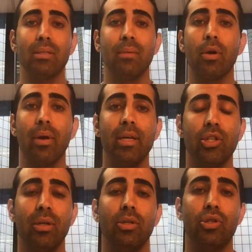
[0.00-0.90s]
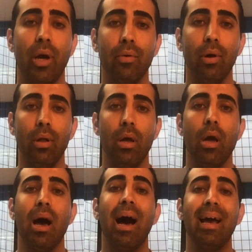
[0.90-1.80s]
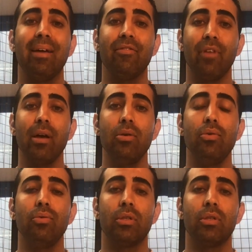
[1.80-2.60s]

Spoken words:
immigration in general, I invite you